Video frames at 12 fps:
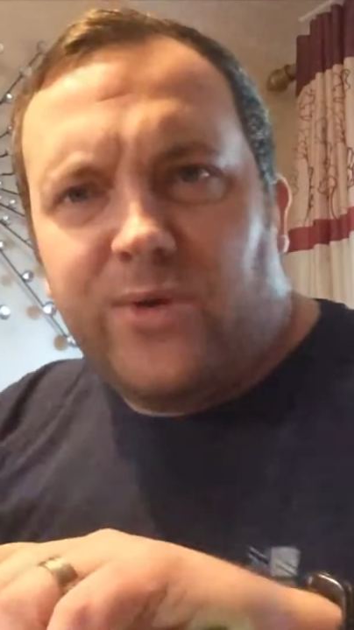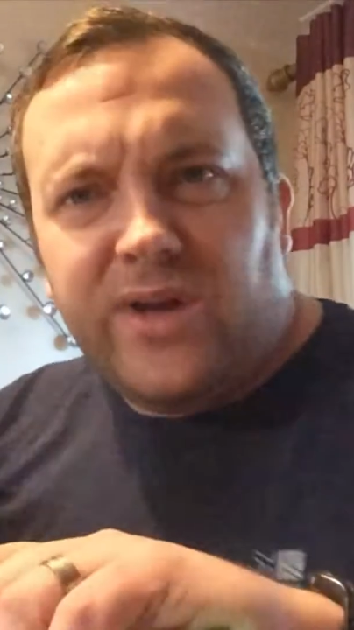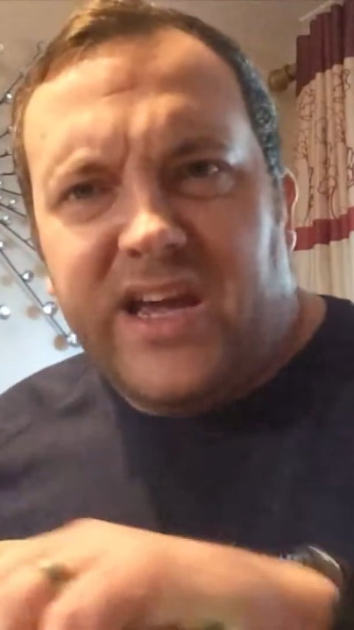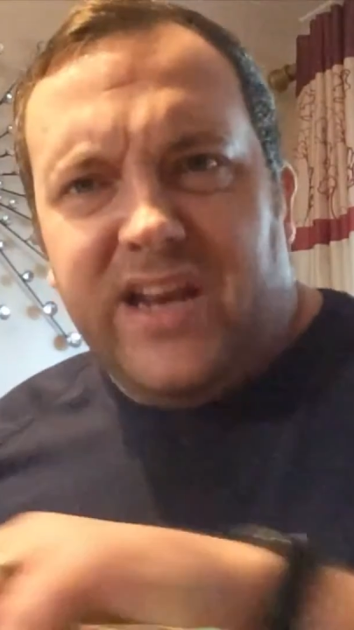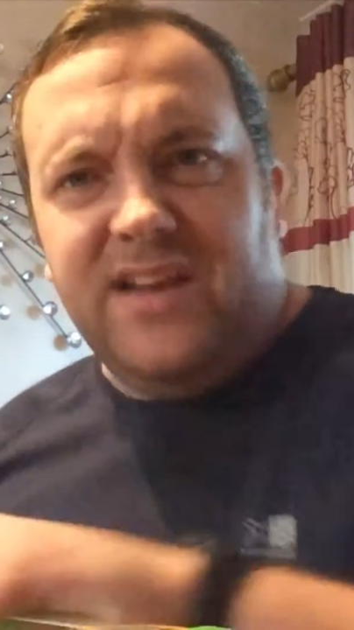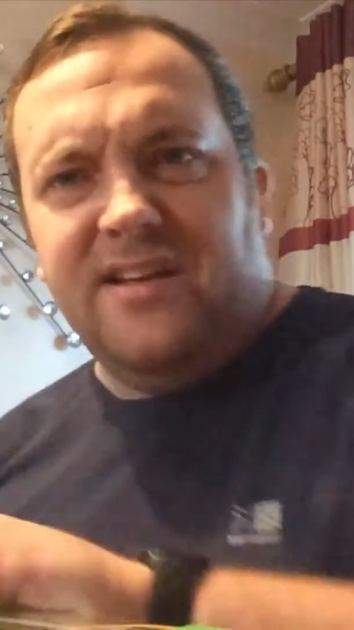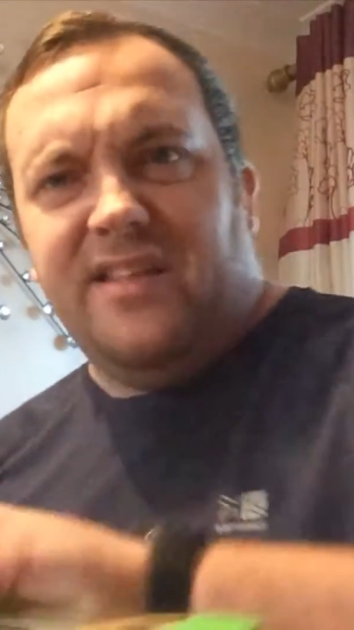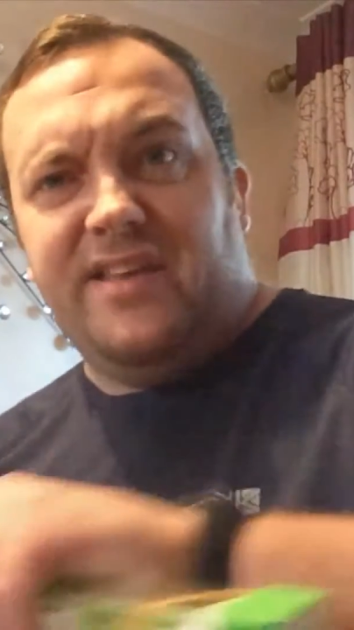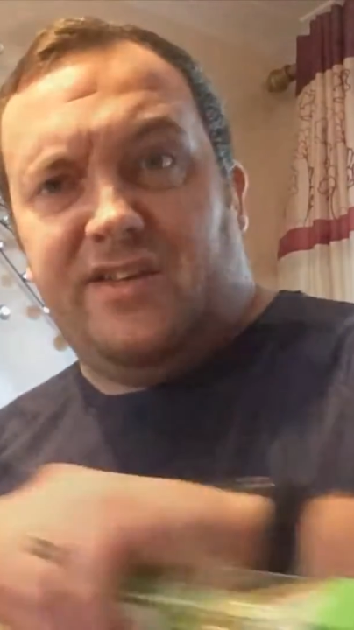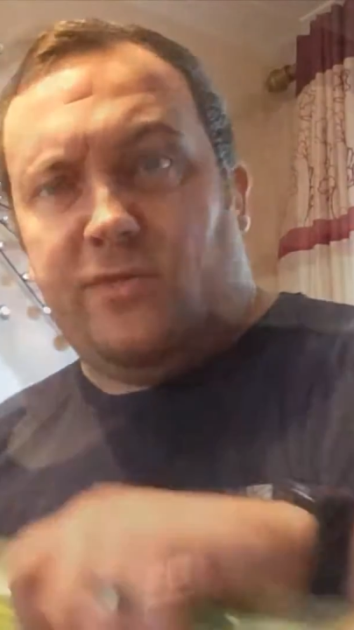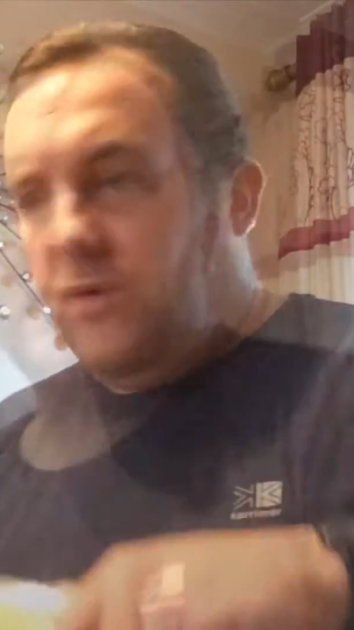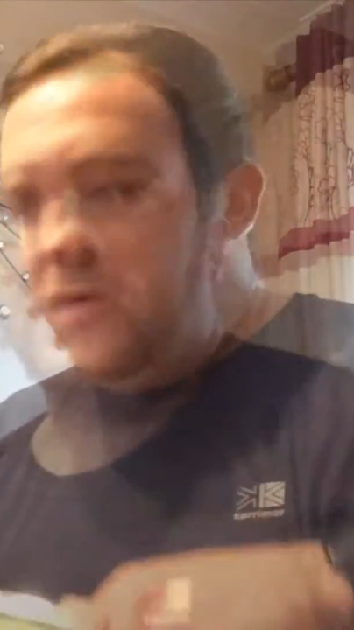to get into
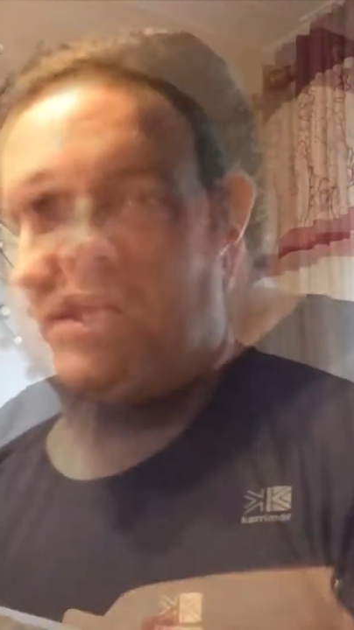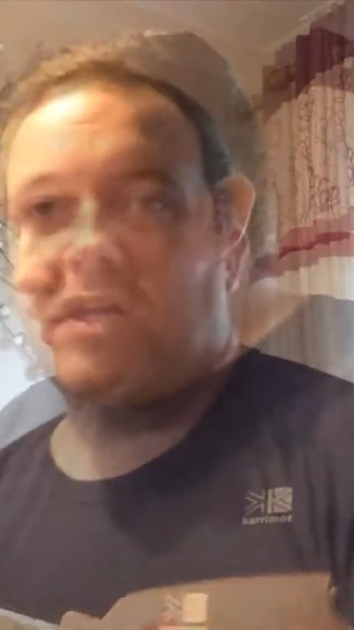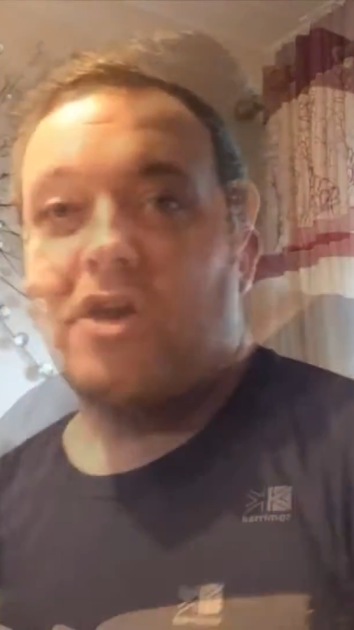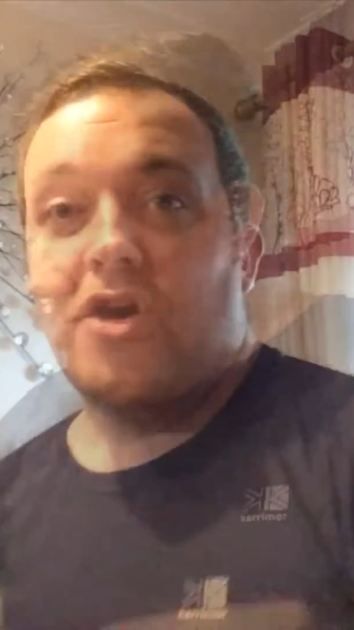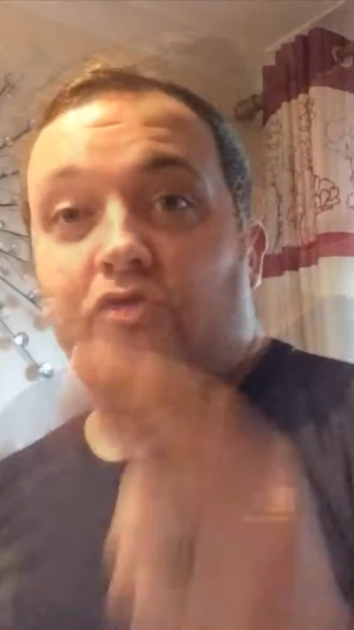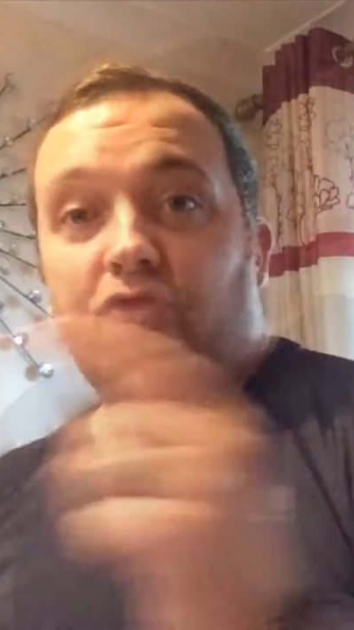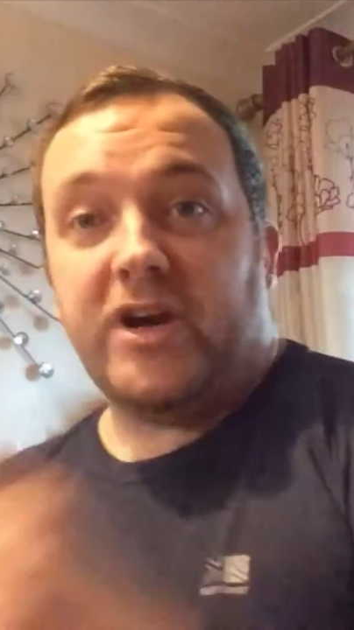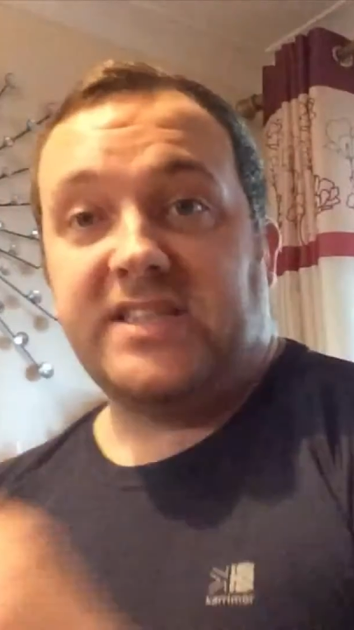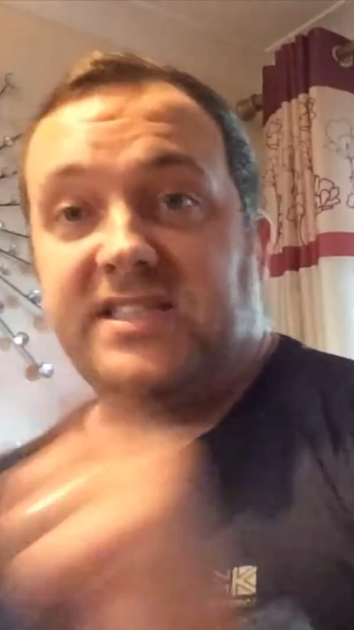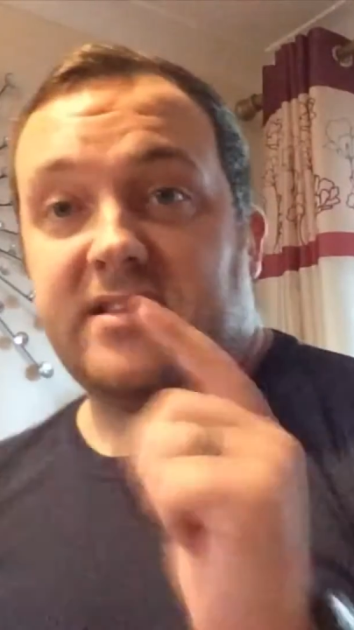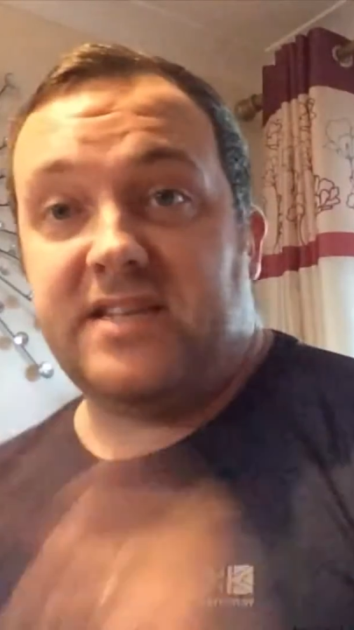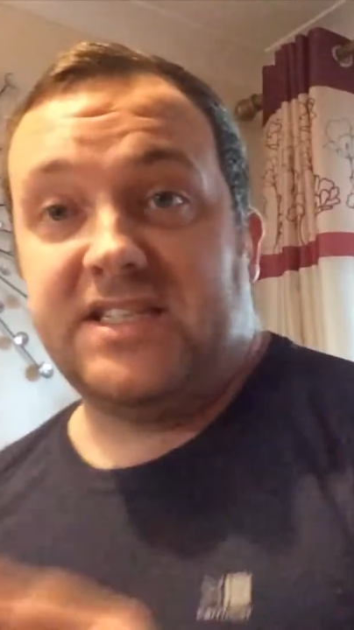this one. Right,
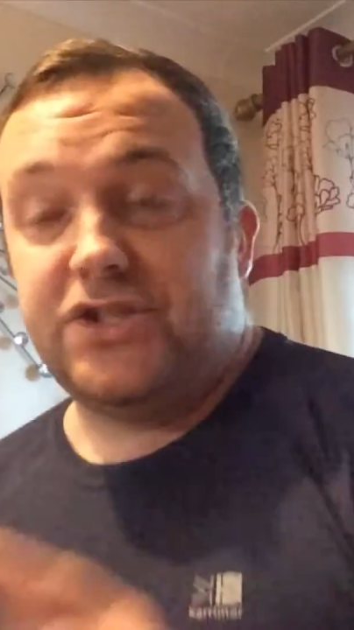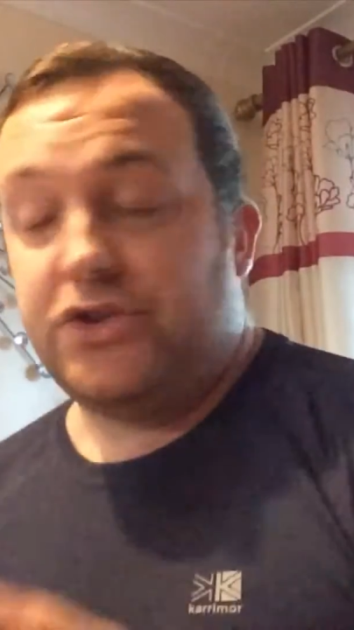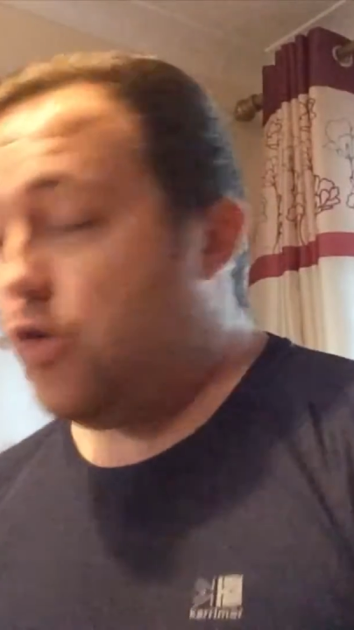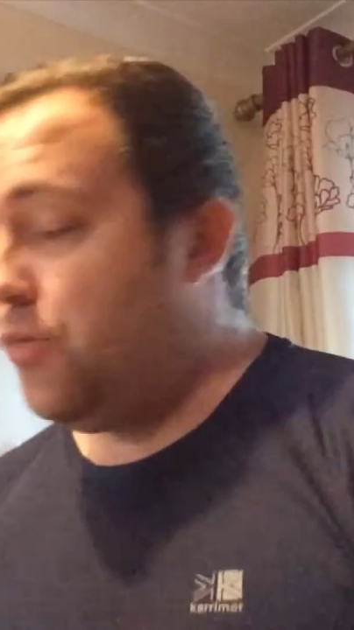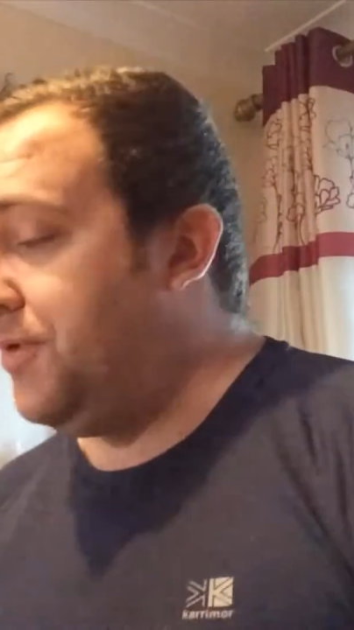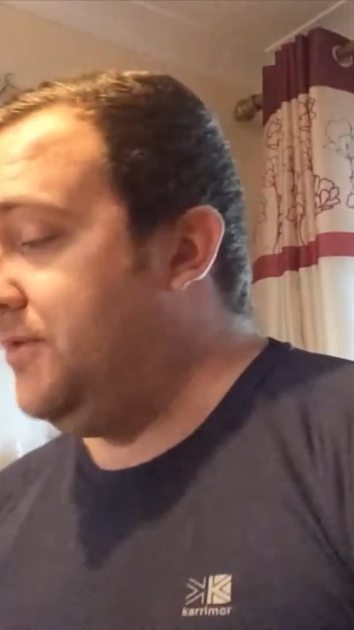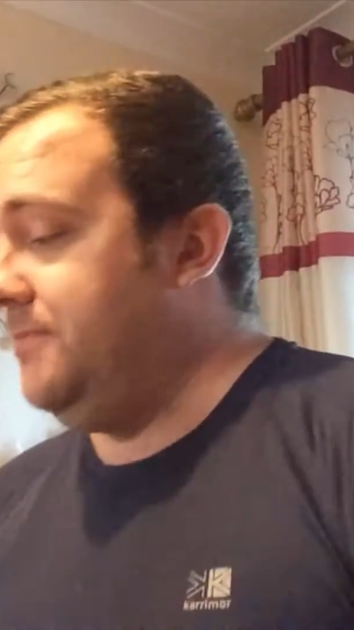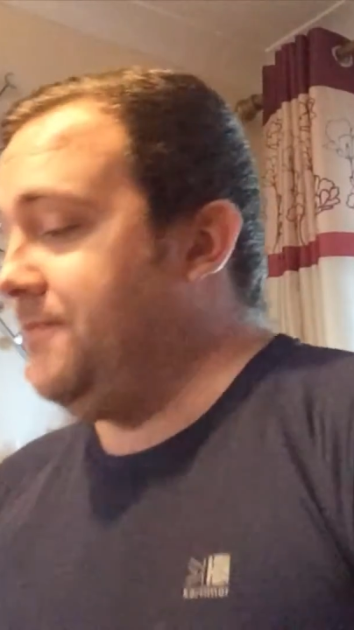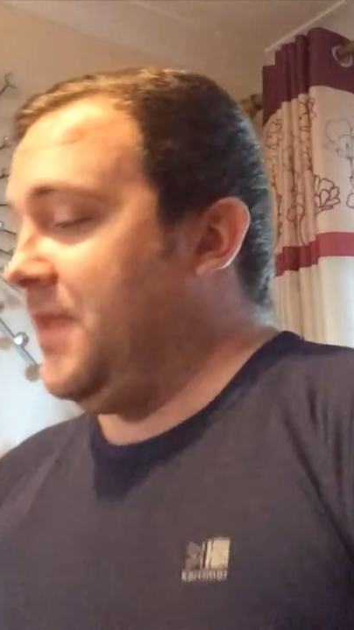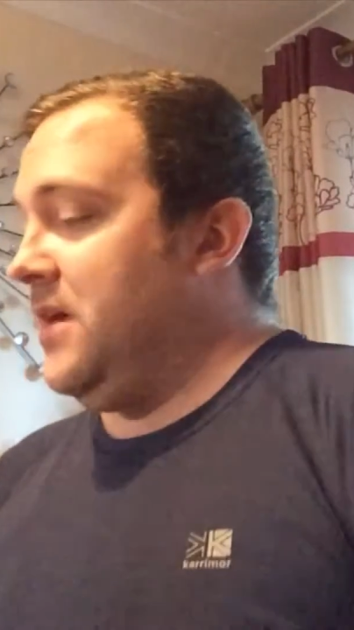so this is open.